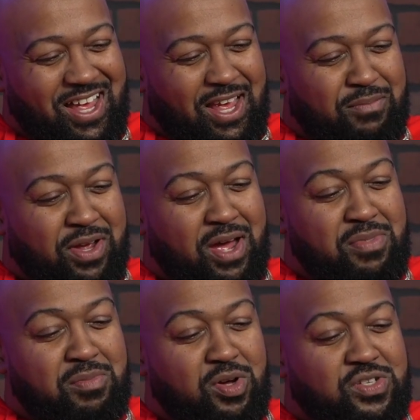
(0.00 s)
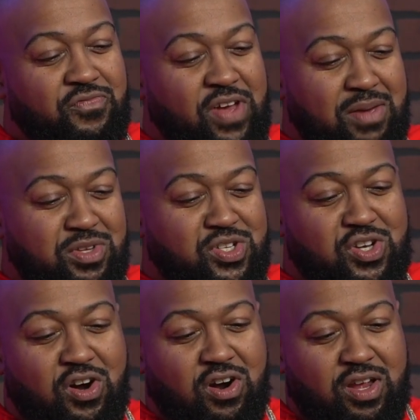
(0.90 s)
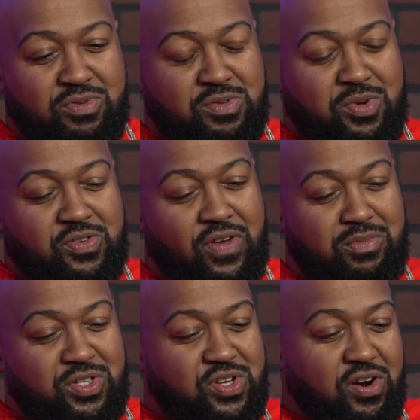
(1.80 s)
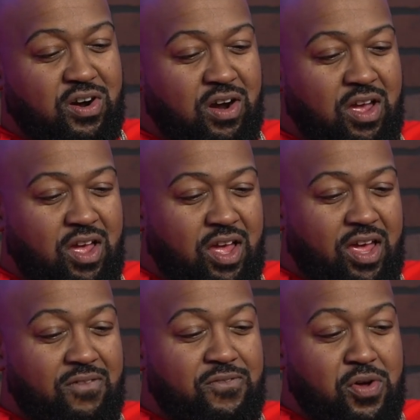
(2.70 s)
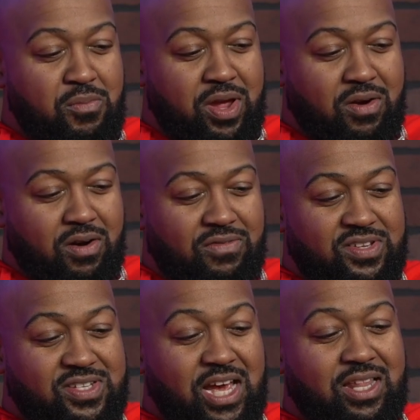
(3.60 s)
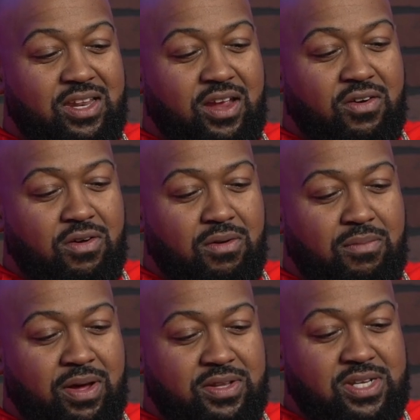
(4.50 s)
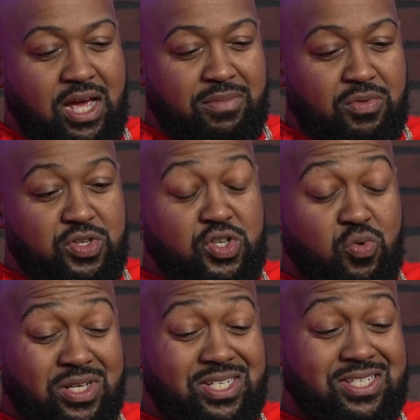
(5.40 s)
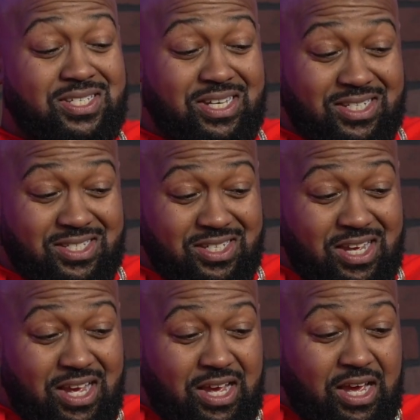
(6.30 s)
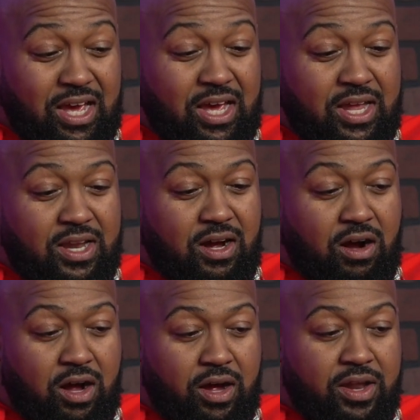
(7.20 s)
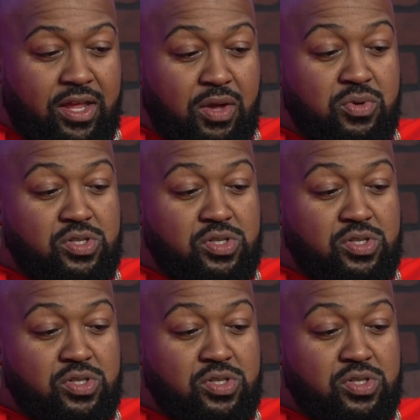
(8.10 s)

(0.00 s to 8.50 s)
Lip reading: Become the most famous star. He was the most famous star and filmmaker of the silent era by the time he was 26. And he was